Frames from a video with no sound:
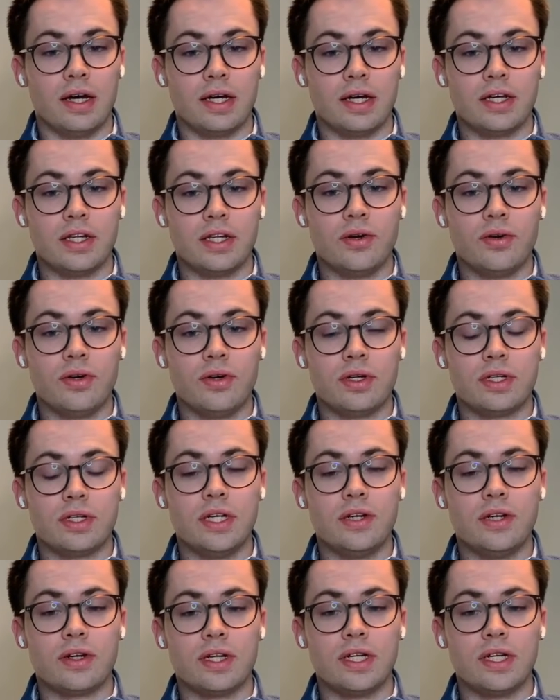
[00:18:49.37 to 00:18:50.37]
you do
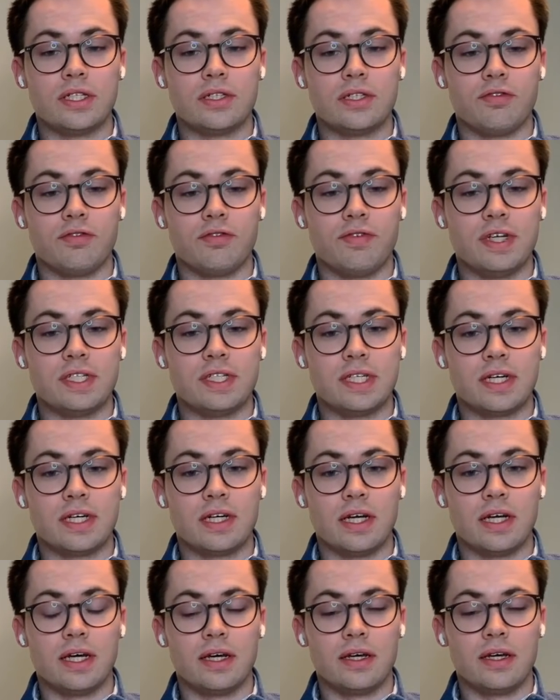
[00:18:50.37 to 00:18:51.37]
not need to
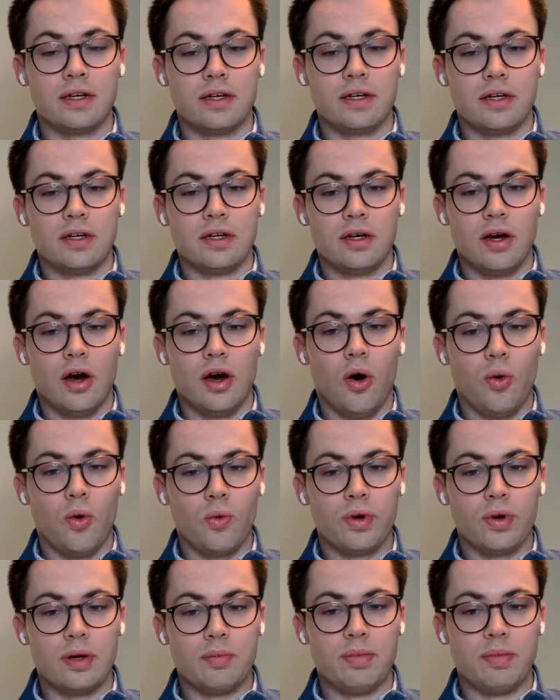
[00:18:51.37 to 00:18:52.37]
physically
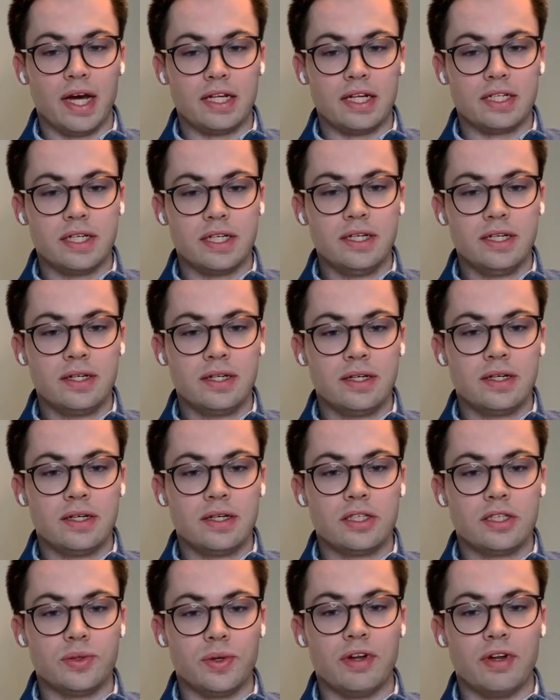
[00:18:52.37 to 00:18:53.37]
own a painting
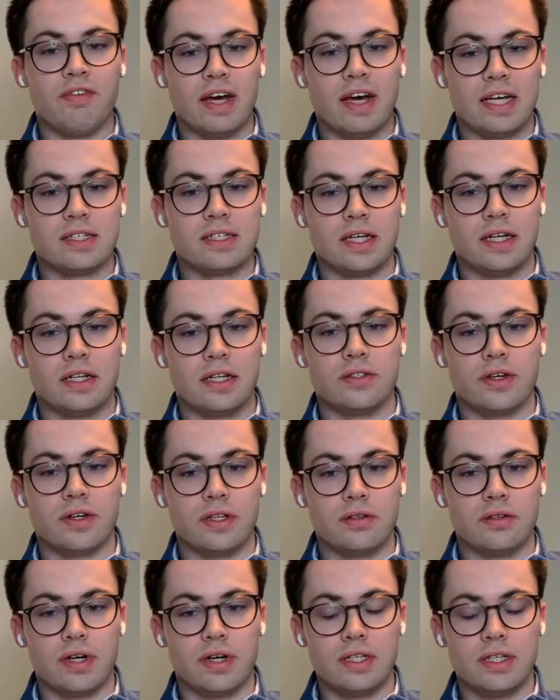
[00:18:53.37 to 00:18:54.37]
to invest into
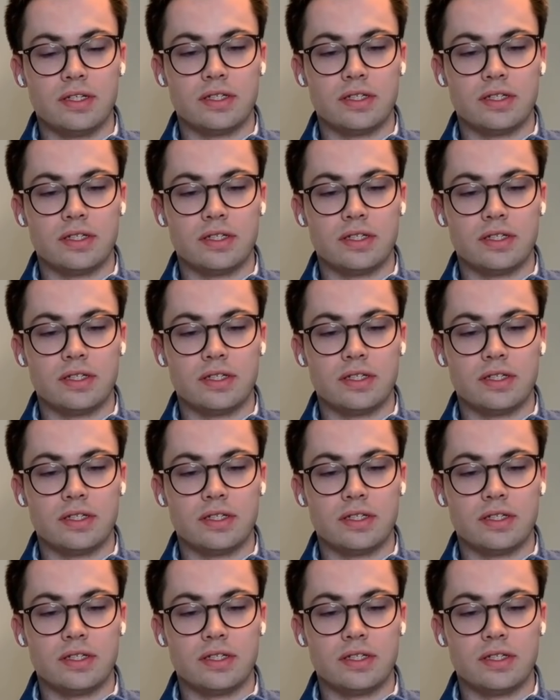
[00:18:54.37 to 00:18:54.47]
it, right?